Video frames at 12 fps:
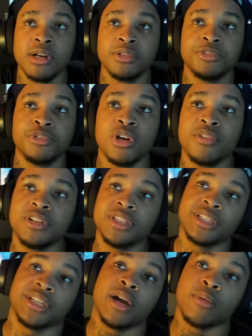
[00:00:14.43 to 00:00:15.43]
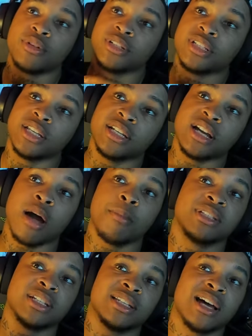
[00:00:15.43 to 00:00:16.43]
If you have anything y'all want to see,
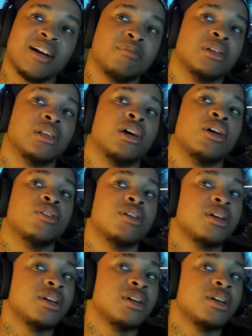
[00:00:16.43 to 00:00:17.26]
comment it down below.